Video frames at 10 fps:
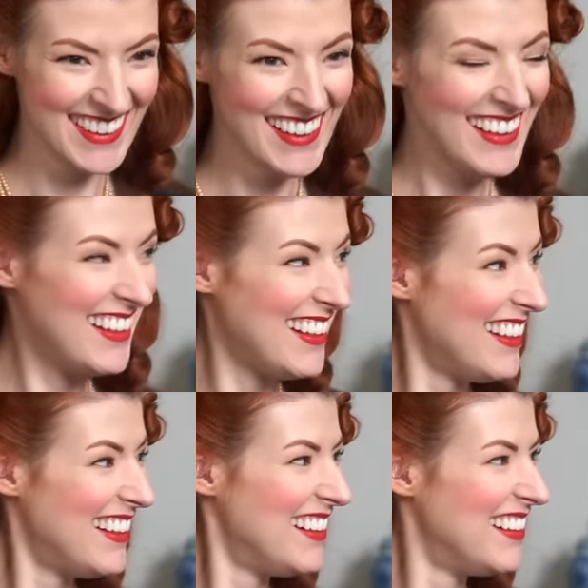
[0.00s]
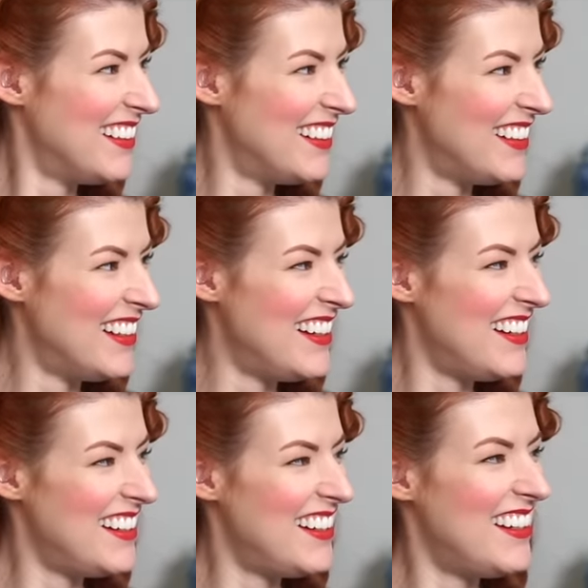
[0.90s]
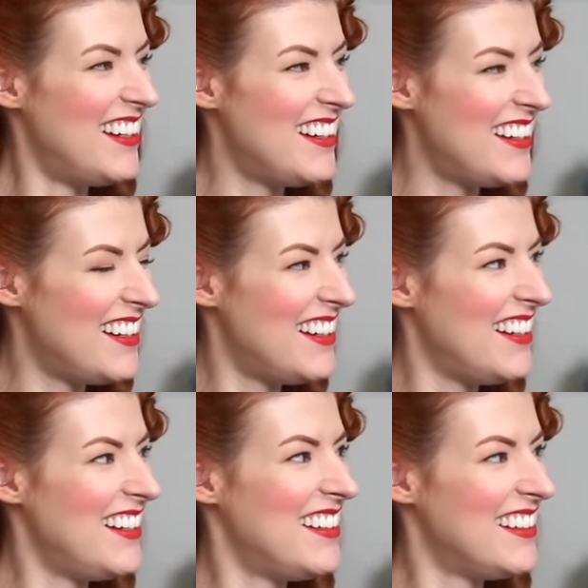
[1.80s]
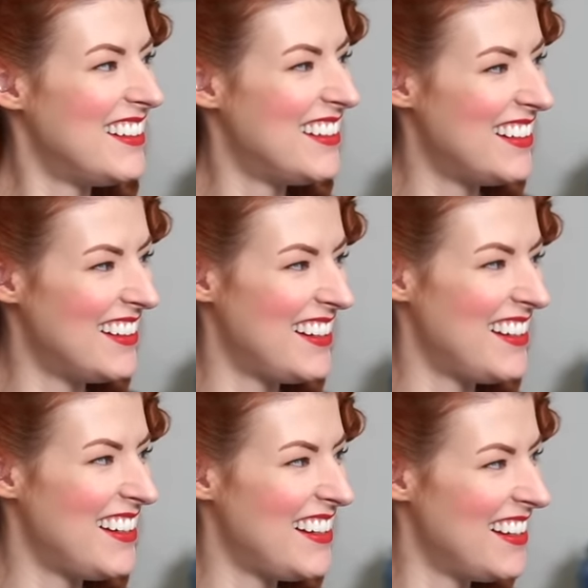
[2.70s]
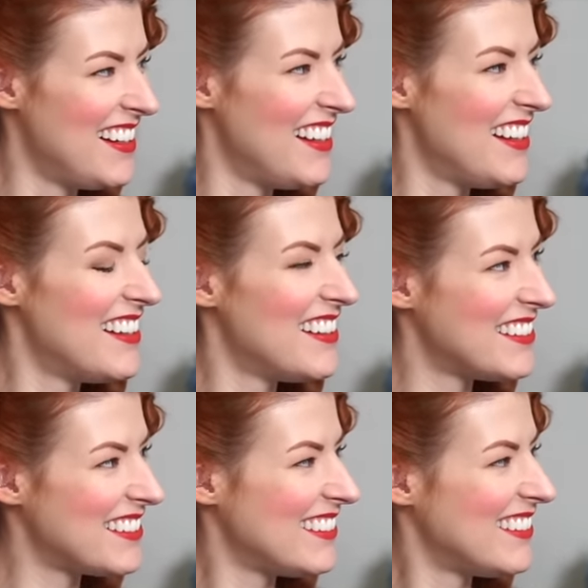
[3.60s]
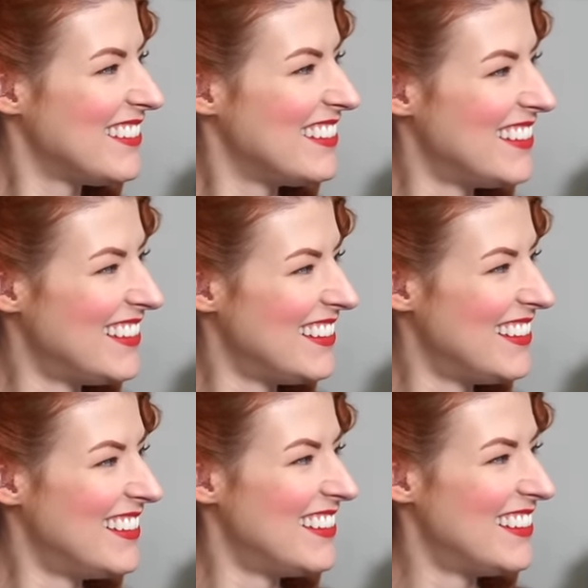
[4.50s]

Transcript: No words are spoken by the person on screen.